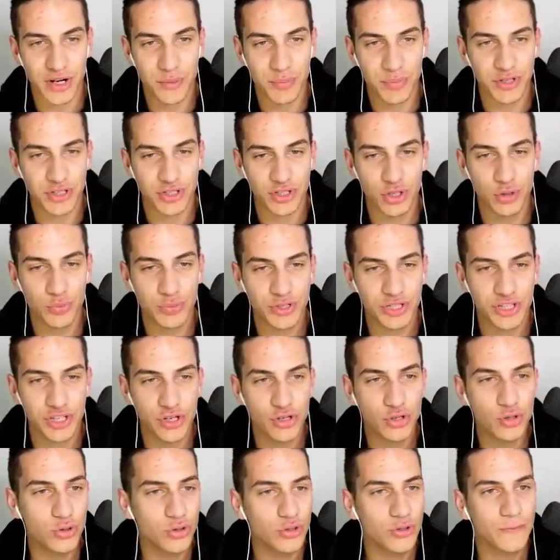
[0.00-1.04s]
Pretty cute, pretty
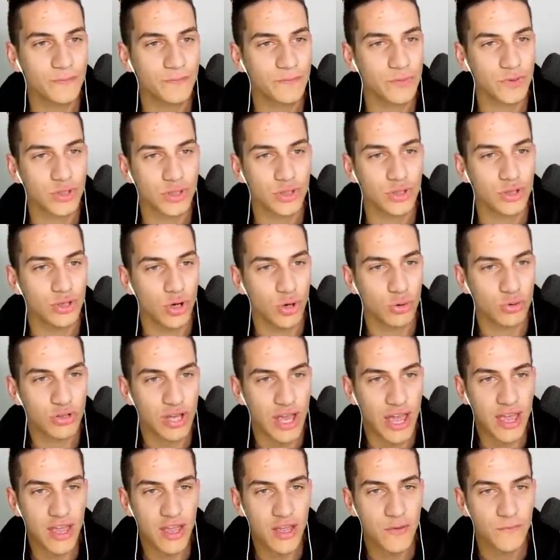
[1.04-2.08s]
cute.
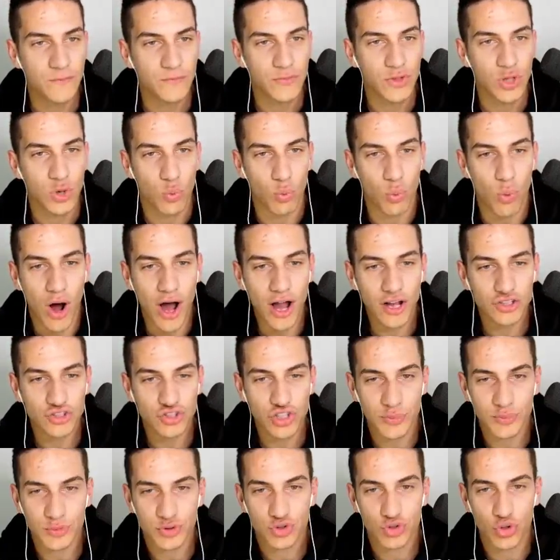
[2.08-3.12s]
Okay. Washed
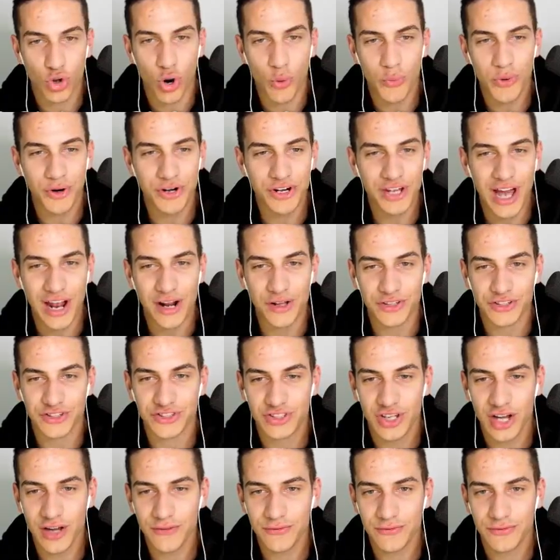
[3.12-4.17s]
up store. We already got all this
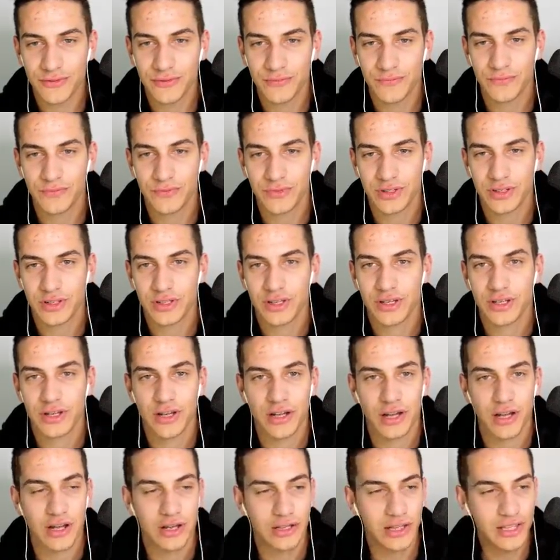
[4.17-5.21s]
stuff.
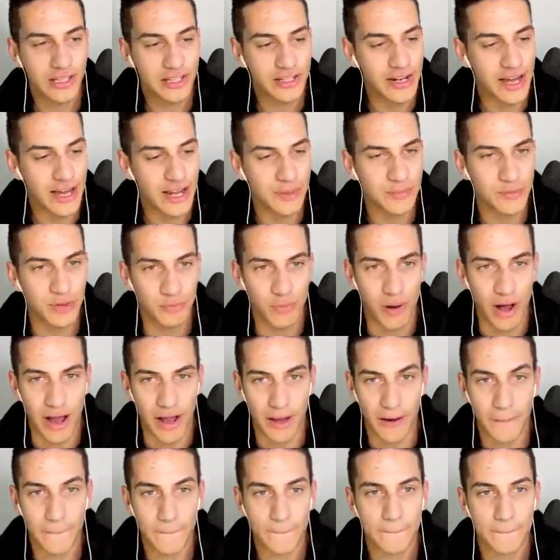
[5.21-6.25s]
Click an item to buy it.
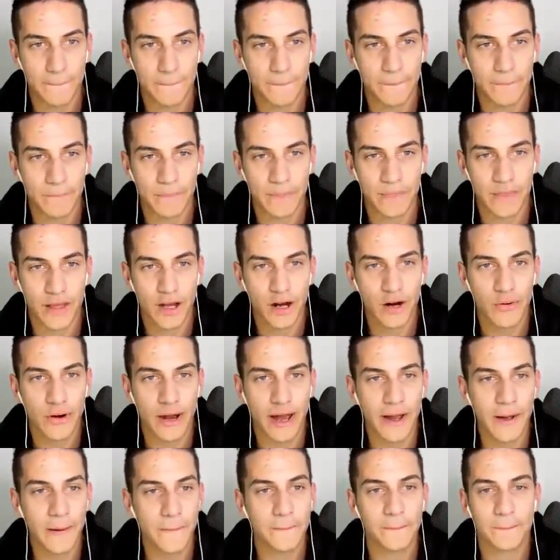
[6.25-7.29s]
All
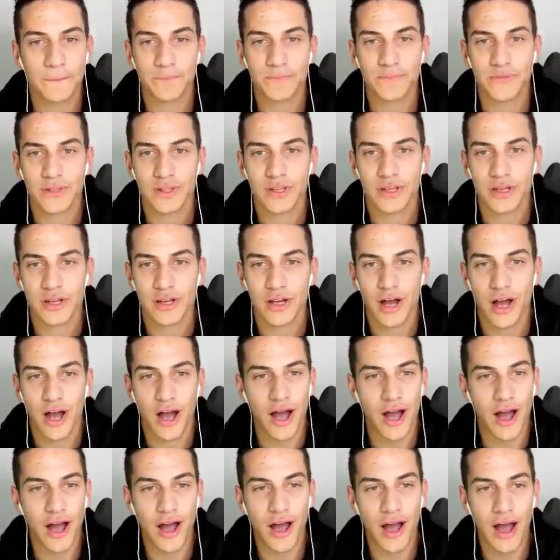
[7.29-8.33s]
right.
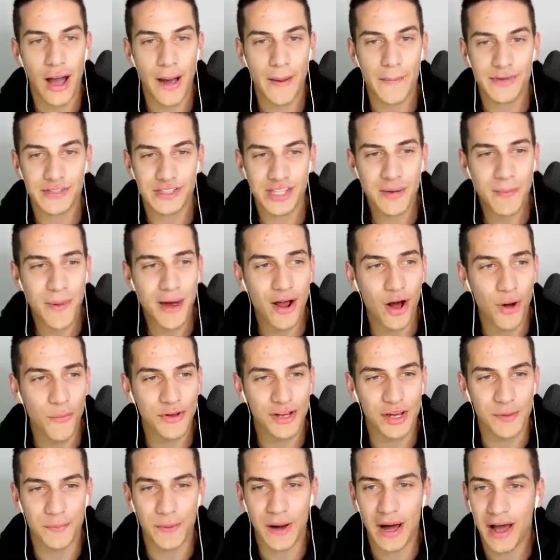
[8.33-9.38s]
Is that about all we
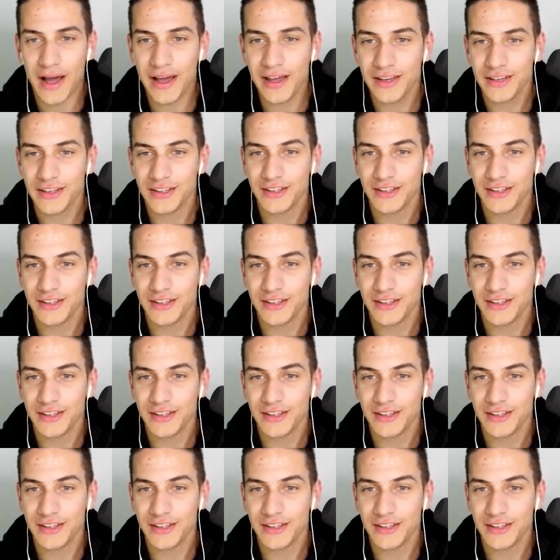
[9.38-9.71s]
can buy?